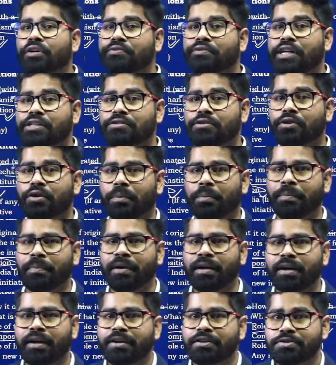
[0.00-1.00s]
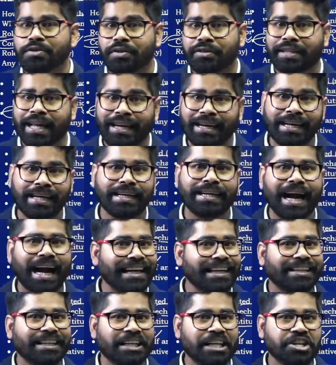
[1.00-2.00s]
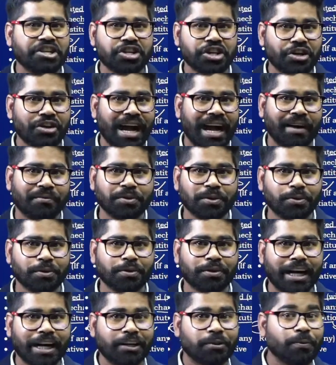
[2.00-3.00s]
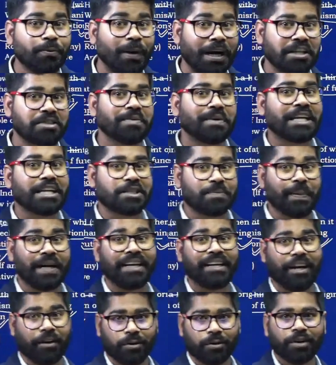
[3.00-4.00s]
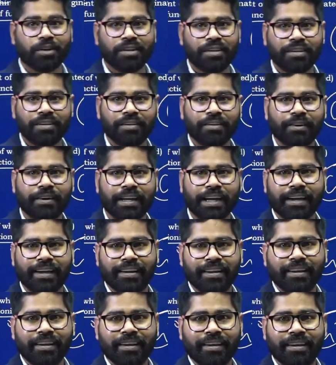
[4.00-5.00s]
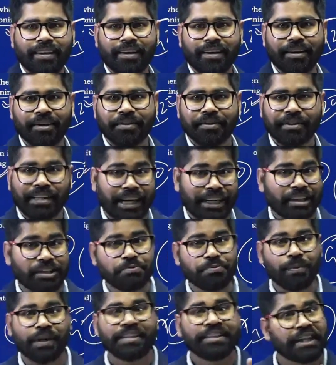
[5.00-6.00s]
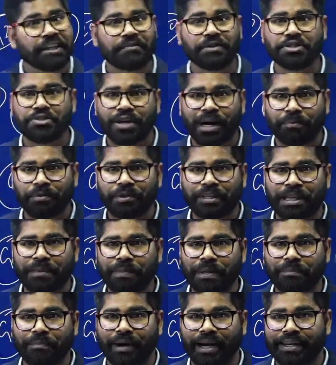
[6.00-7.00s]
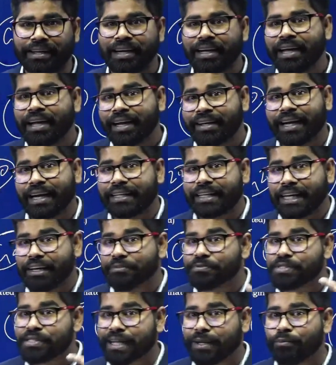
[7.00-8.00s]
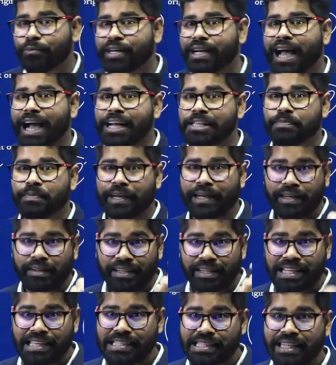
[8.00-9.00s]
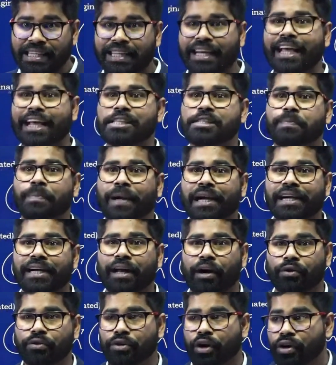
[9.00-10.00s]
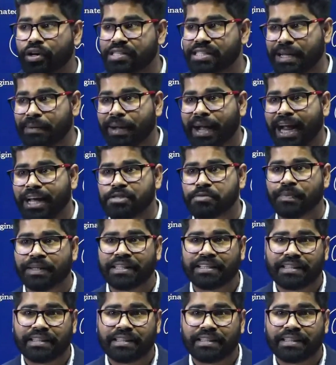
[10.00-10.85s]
of this group. So then in that condition, you have to know that who has been expelled out. Okay. That is one thing which you have to keep in mind, that if someone has been recently expelled out or some has been